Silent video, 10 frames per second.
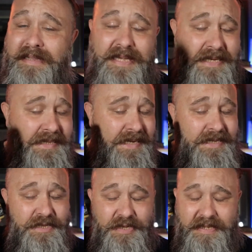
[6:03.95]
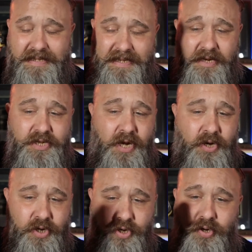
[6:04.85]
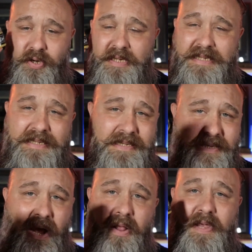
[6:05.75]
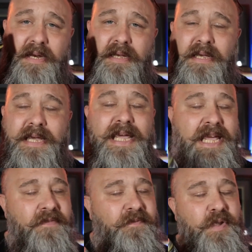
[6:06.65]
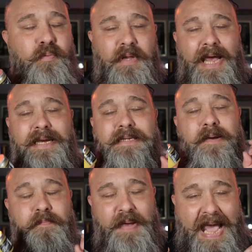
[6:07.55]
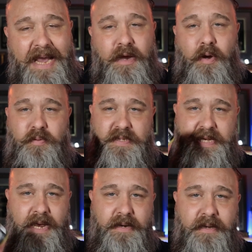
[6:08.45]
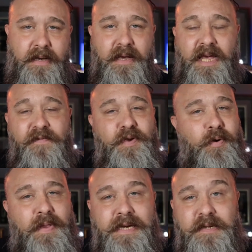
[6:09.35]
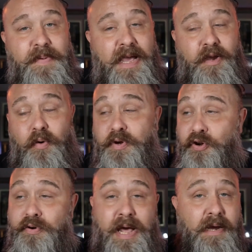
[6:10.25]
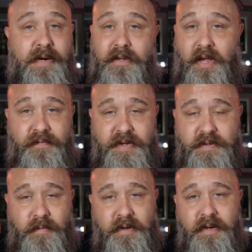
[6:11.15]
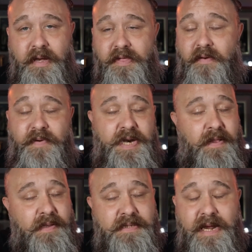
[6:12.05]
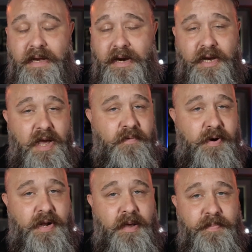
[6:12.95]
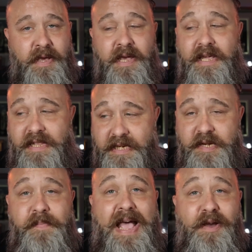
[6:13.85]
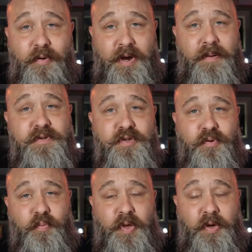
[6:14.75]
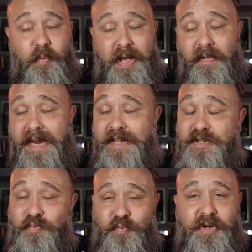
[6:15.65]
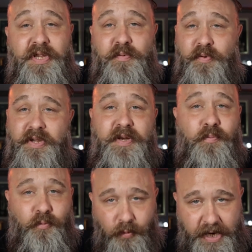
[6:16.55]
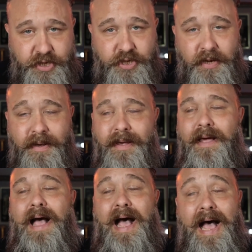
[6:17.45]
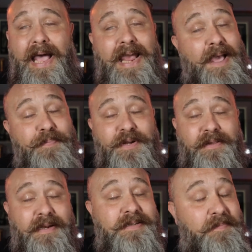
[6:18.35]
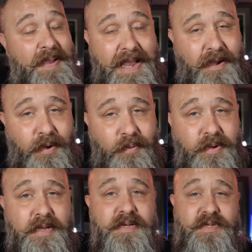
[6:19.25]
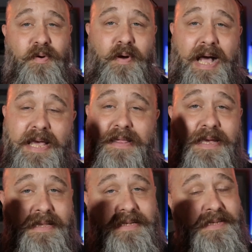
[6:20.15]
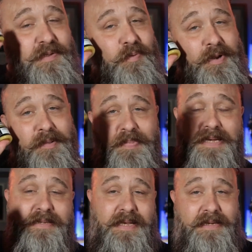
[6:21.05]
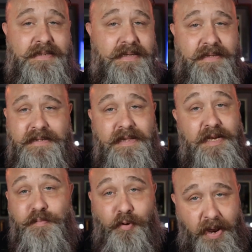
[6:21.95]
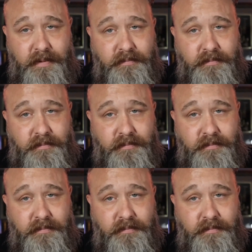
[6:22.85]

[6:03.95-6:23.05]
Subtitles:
This is just such a good, solid, if you like tobacco scent. If you don't like tobacco, you're not going to love this one. The vanilla is not going to cover it up. The tobacco comes through really well, and it's really, really rich. I happen to like tobacco, so I think this is one of the best things since sliced bread.